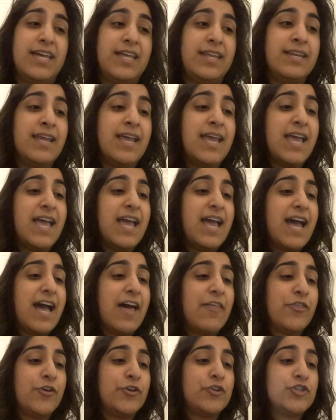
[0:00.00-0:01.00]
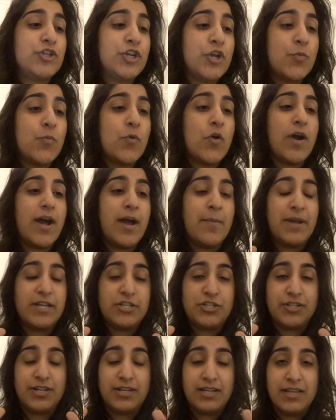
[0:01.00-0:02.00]
And I thought, you know what? I'm
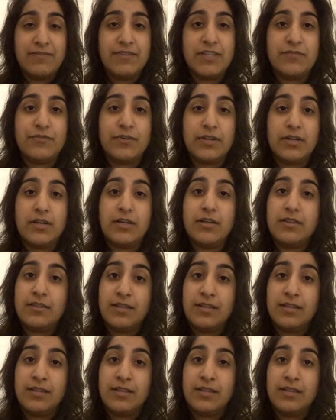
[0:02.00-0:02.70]
actually going to leave this for